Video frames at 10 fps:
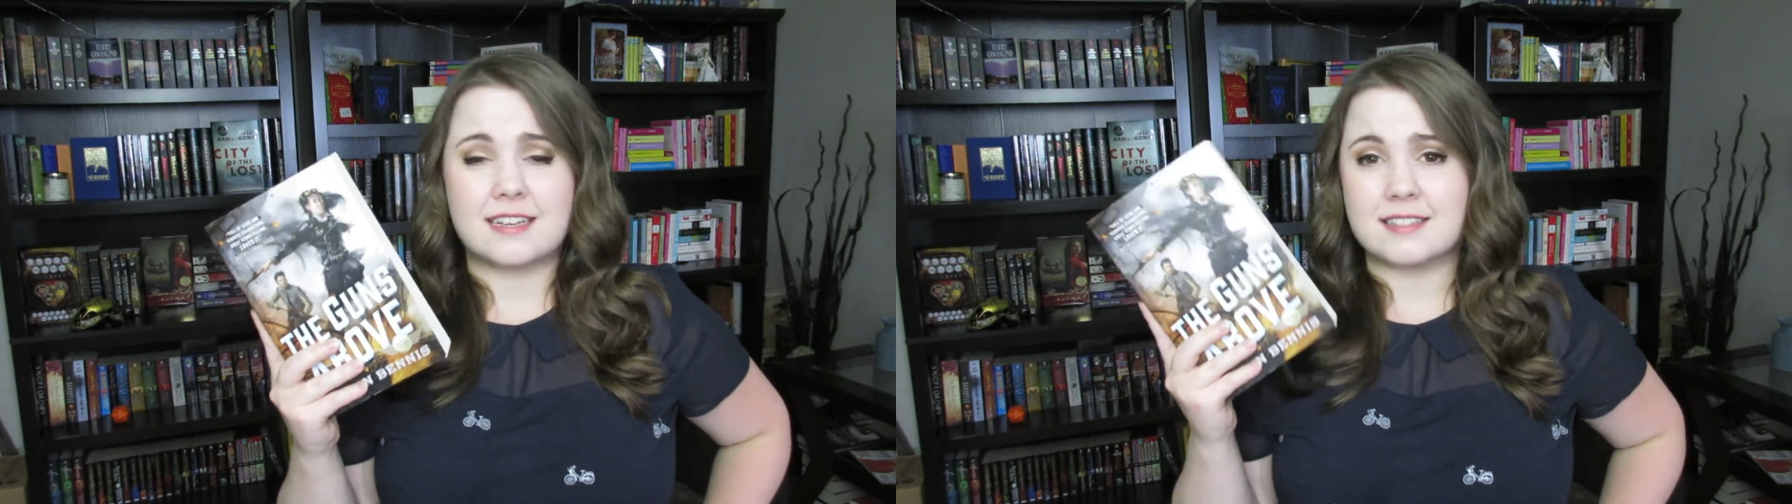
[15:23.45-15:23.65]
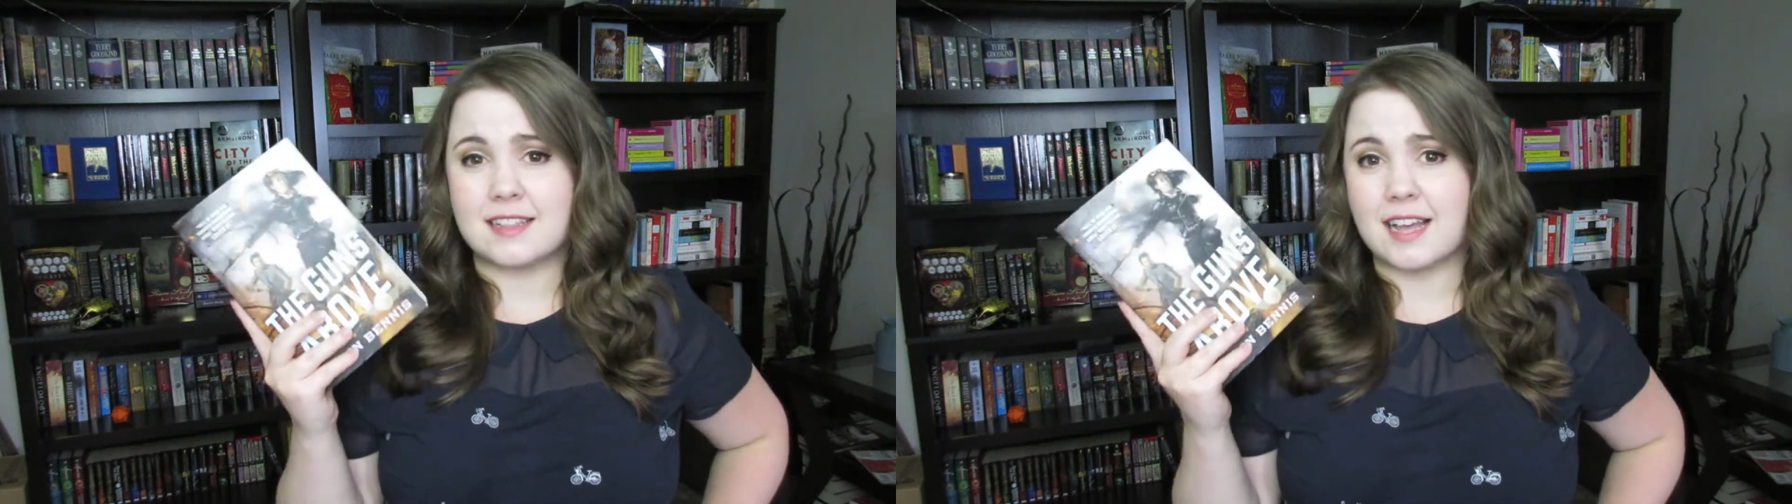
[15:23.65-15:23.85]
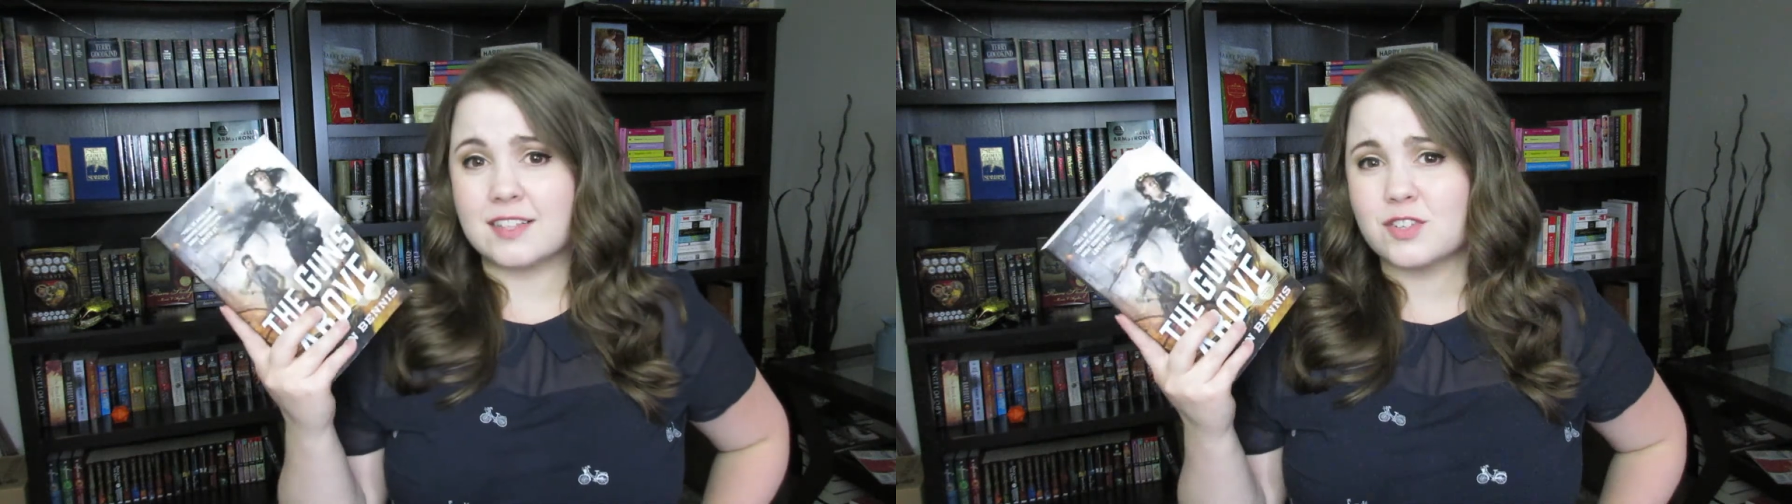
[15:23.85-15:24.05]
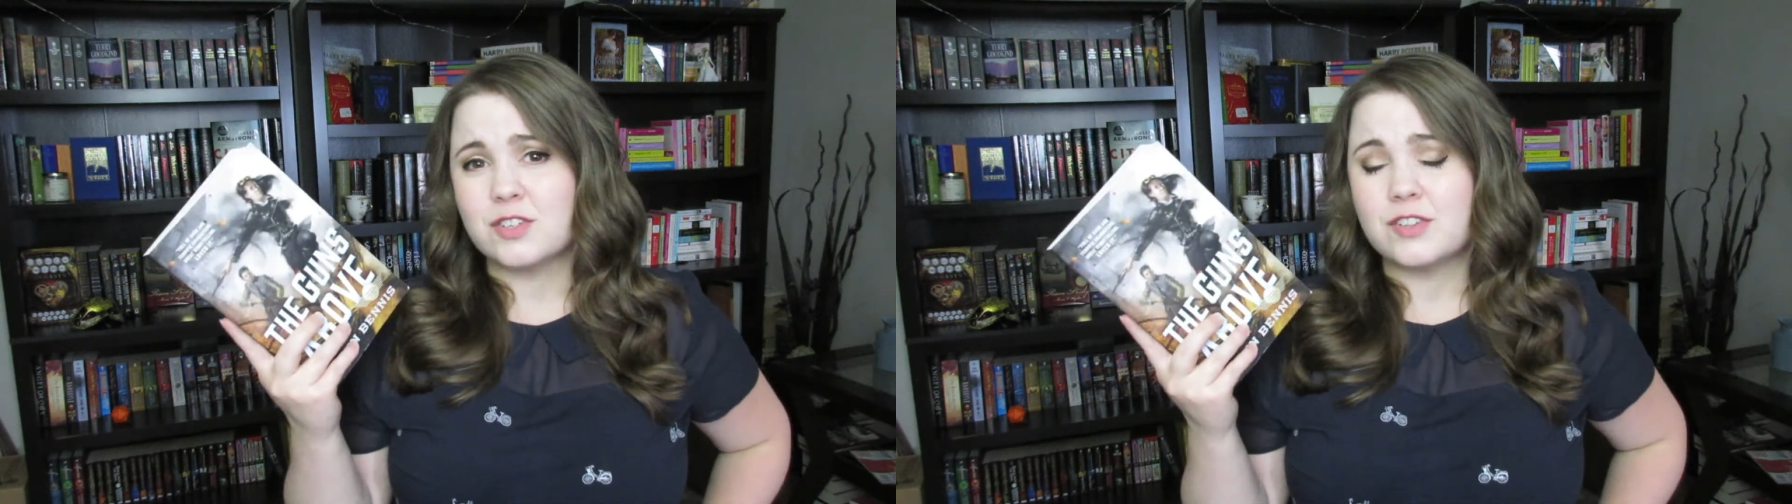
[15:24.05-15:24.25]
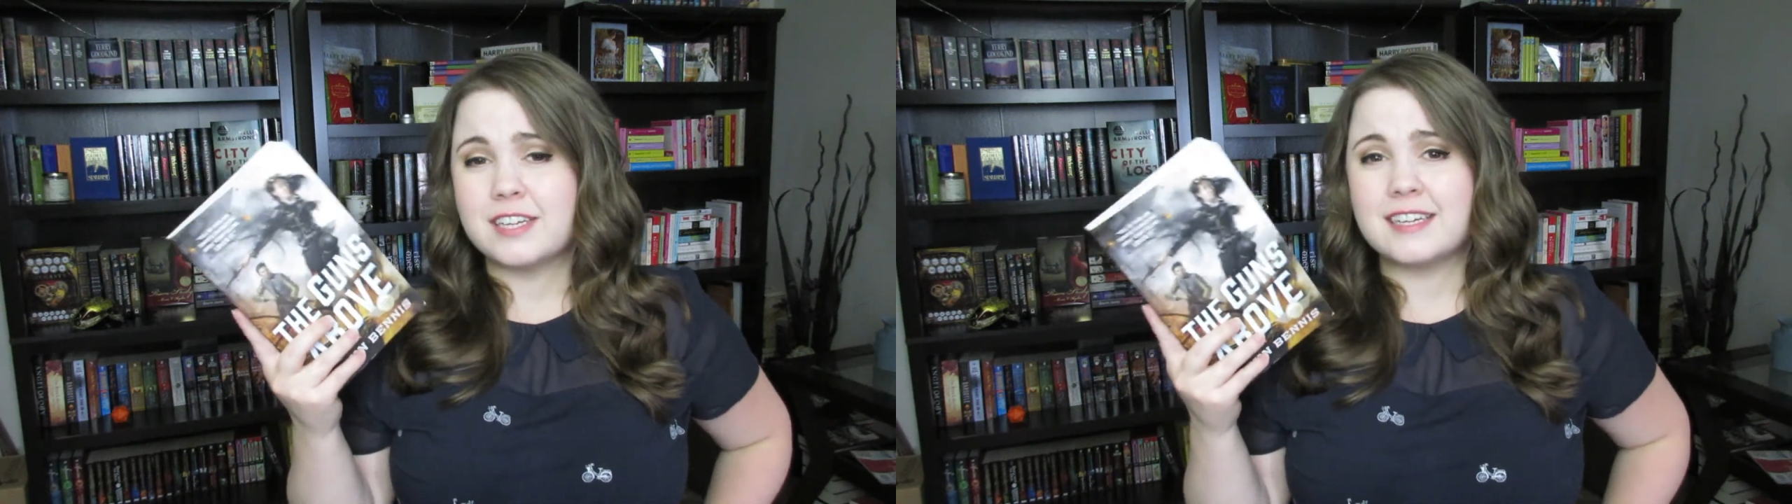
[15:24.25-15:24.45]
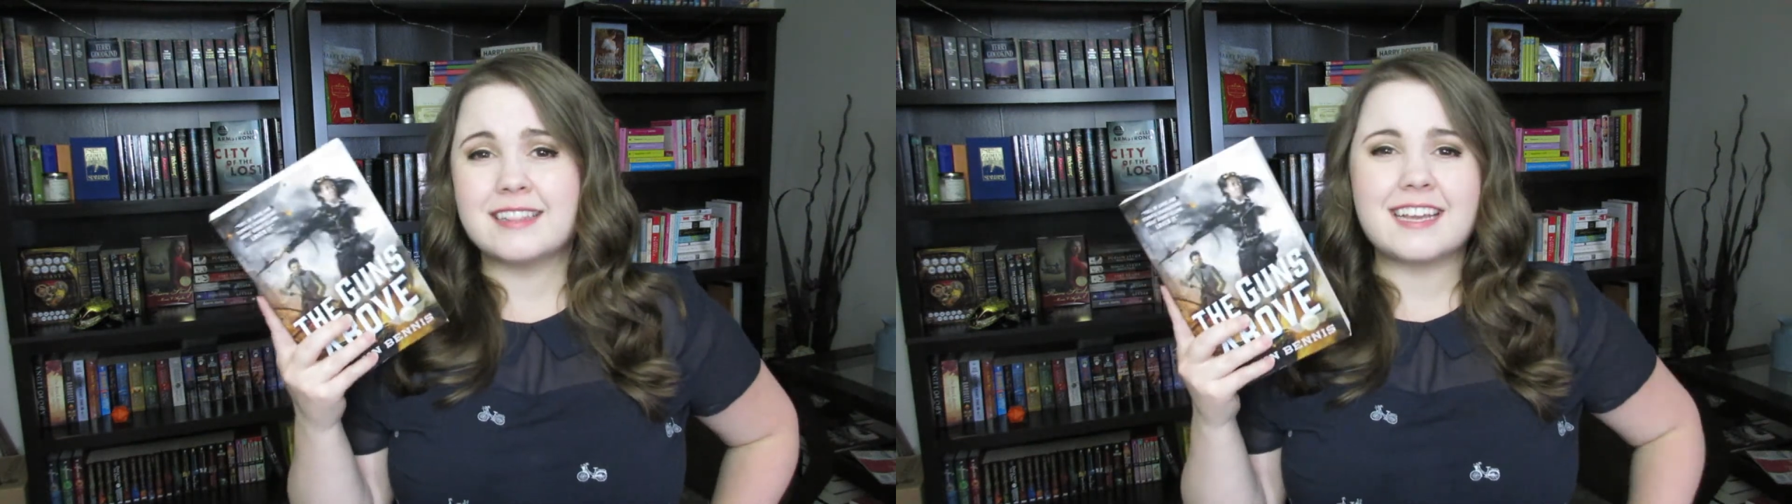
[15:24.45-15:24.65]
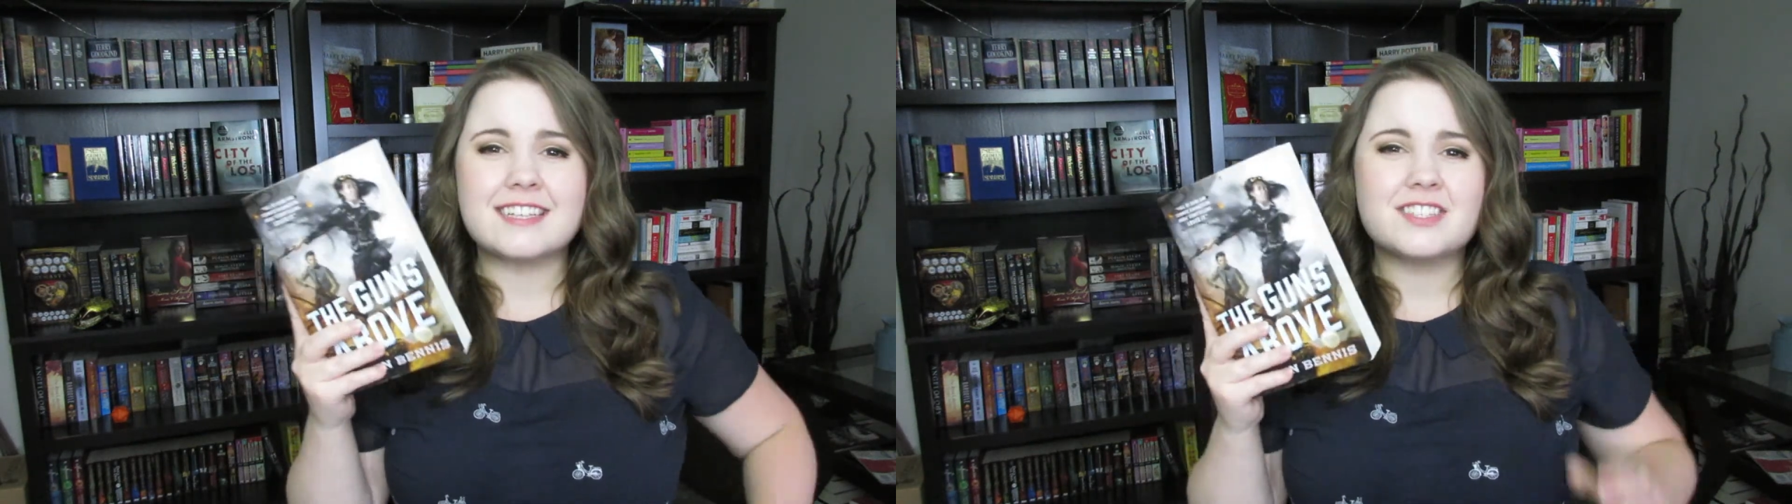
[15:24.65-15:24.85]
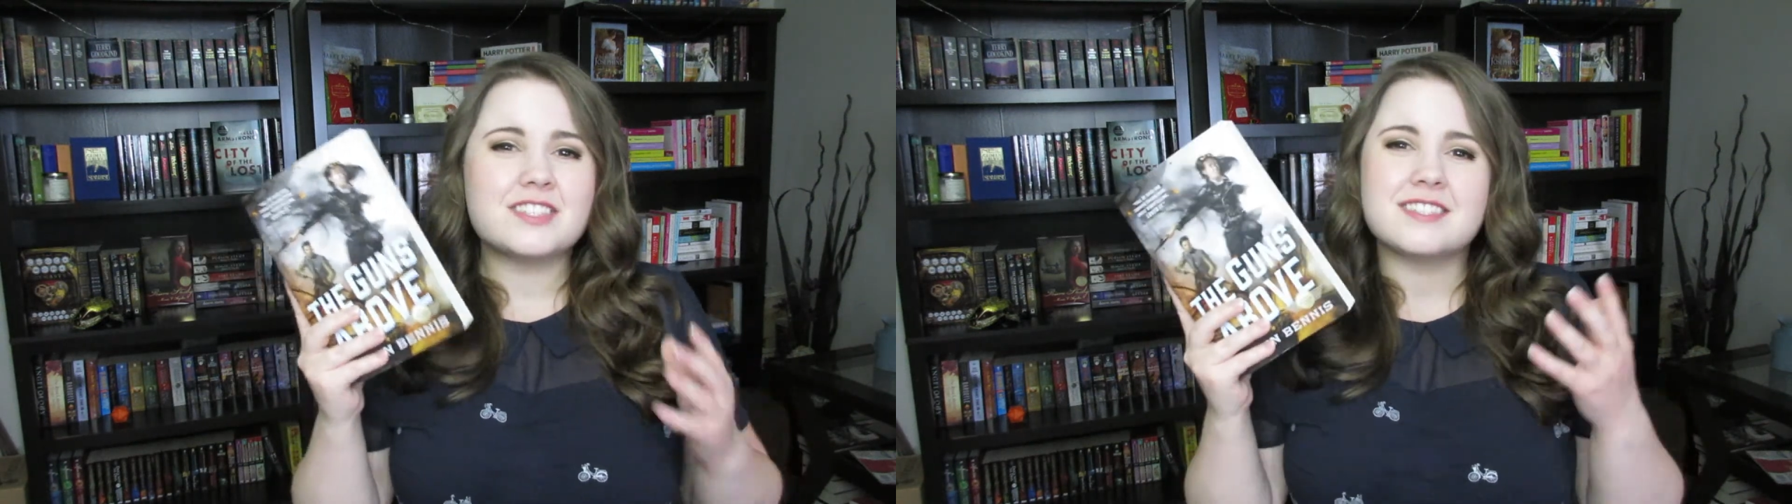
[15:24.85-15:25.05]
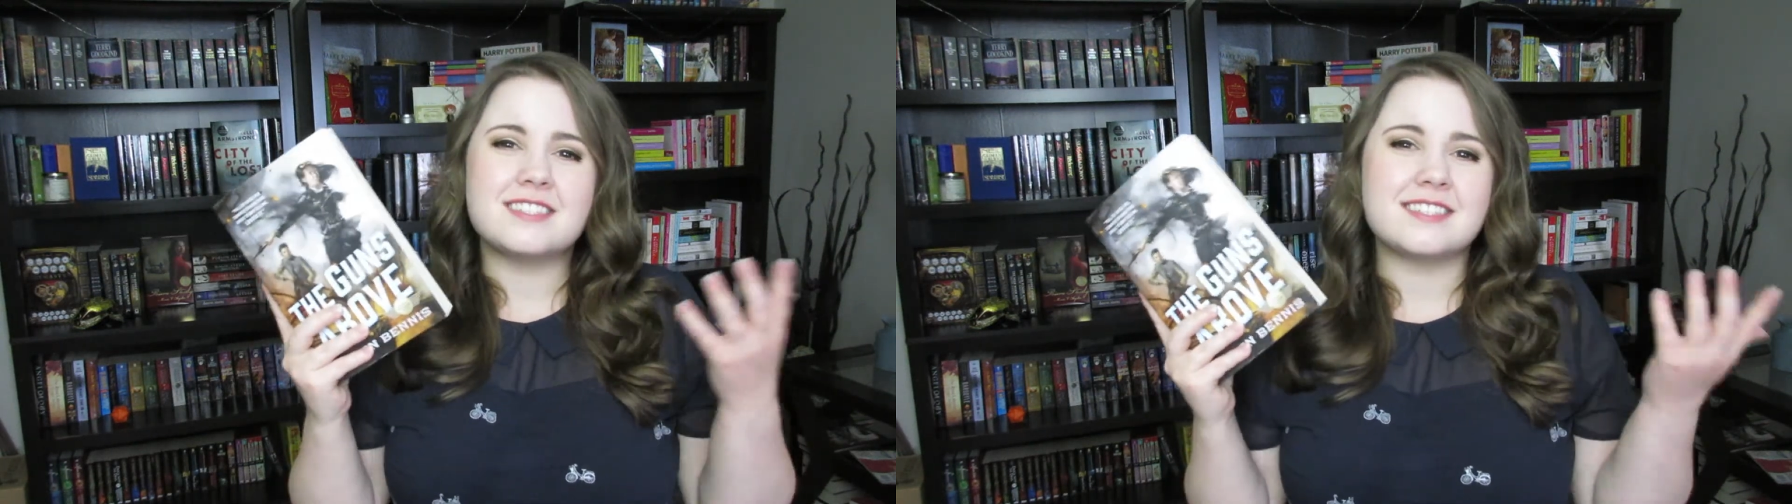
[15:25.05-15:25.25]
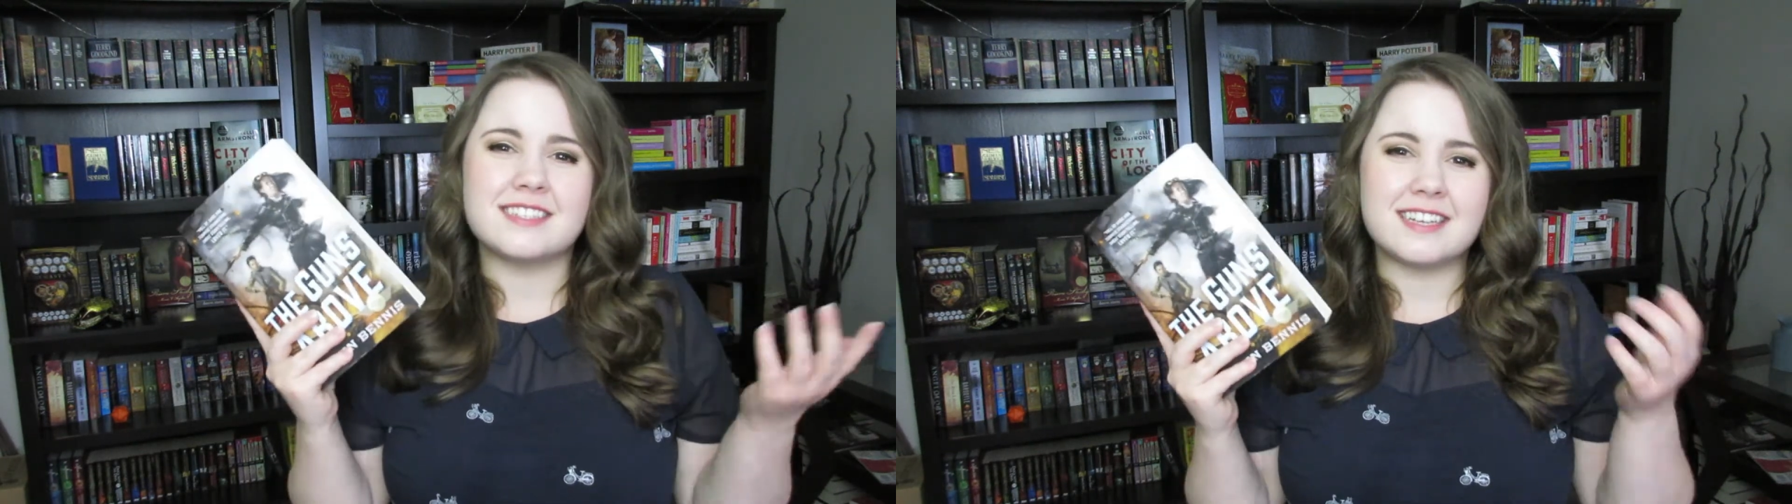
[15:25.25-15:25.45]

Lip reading: thinks that that's early. Like, it's just,